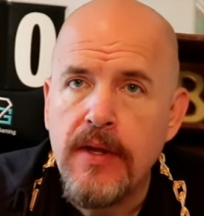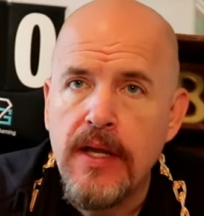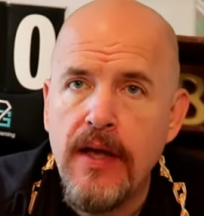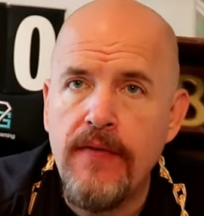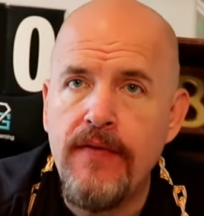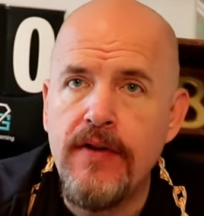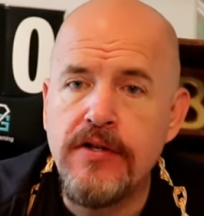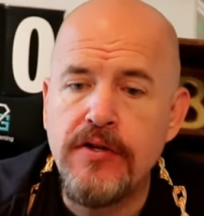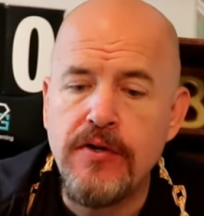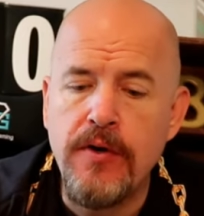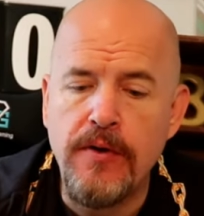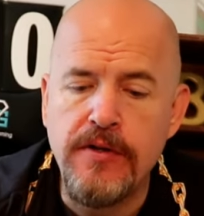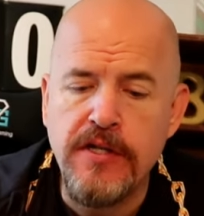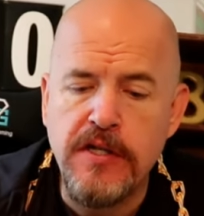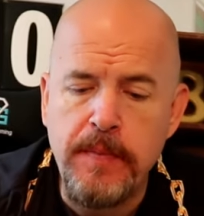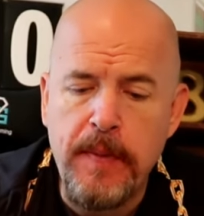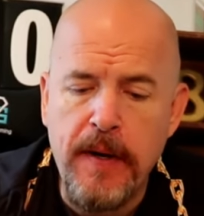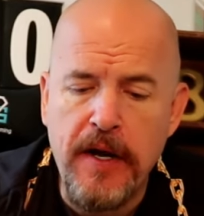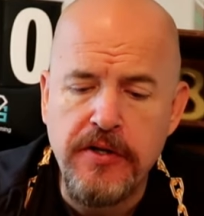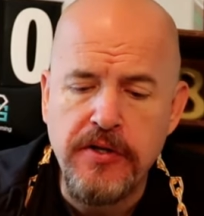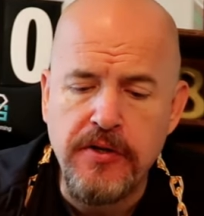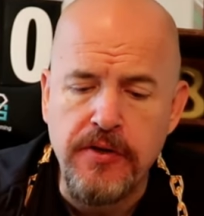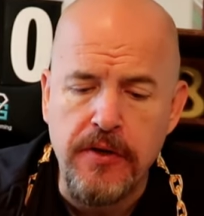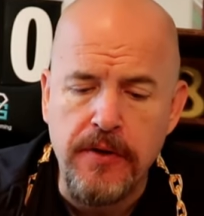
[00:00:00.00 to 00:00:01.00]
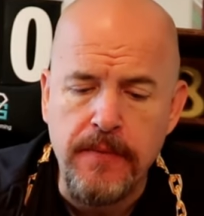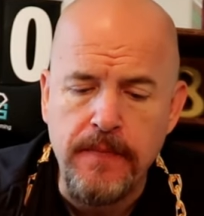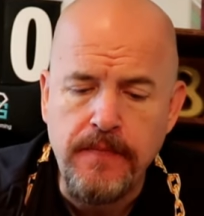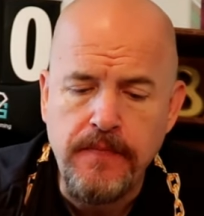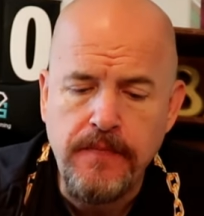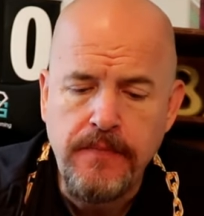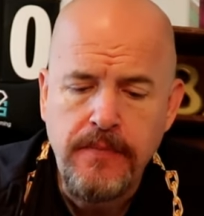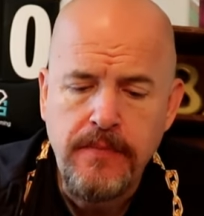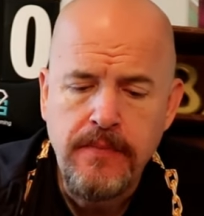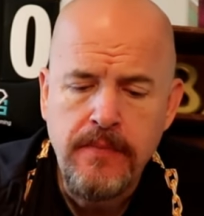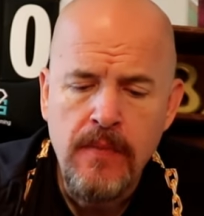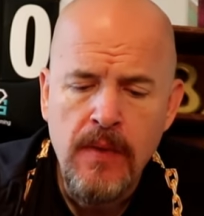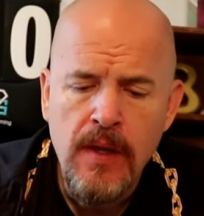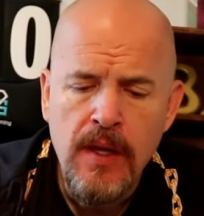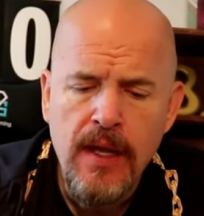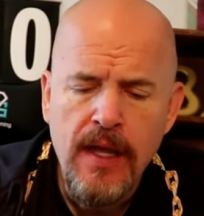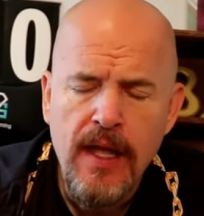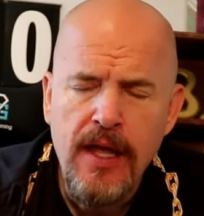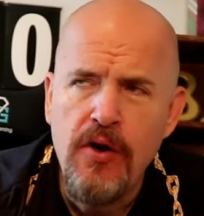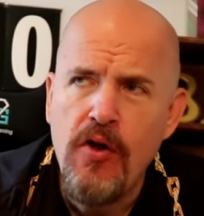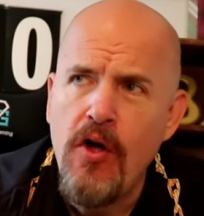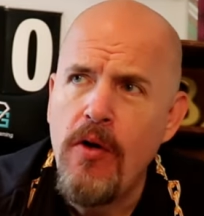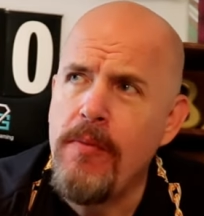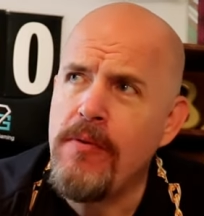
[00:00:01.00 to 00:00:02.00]
if it's on special.
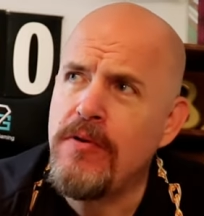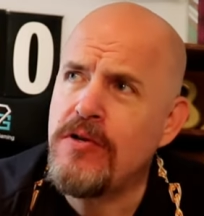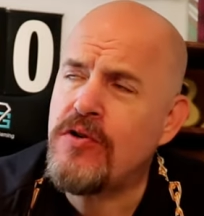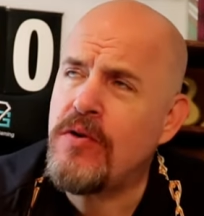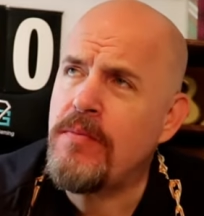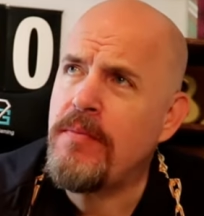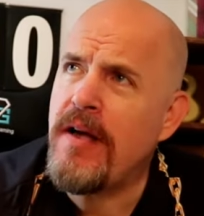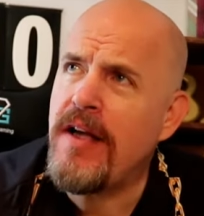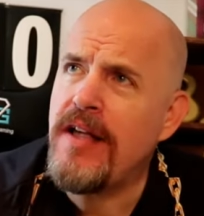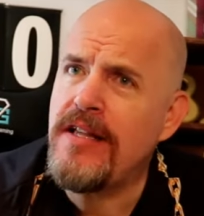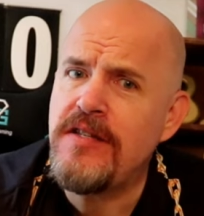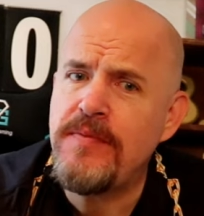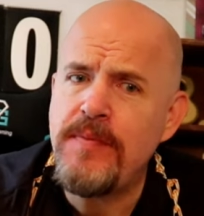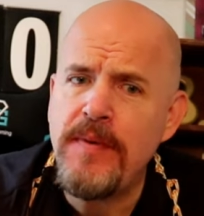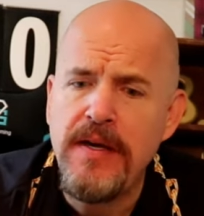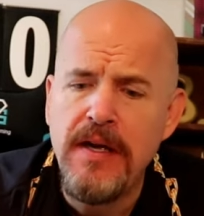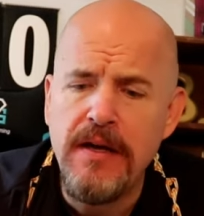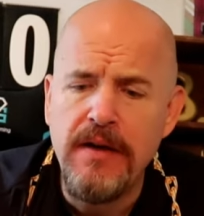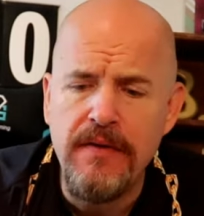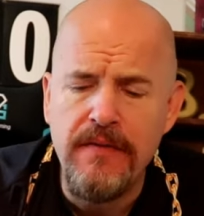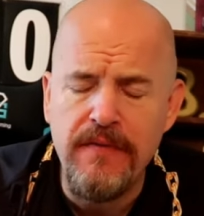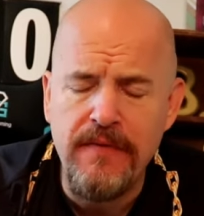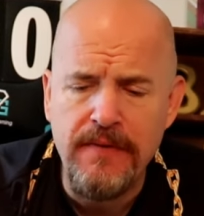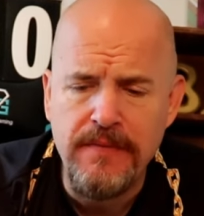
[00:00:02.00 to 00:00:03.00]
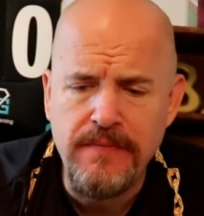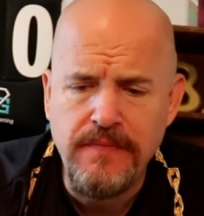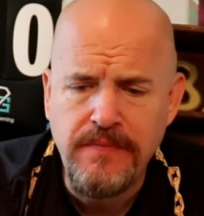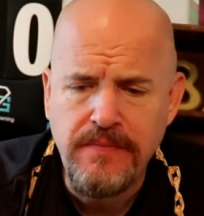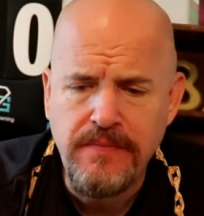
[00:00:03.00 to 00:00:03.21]
It almost reminds me of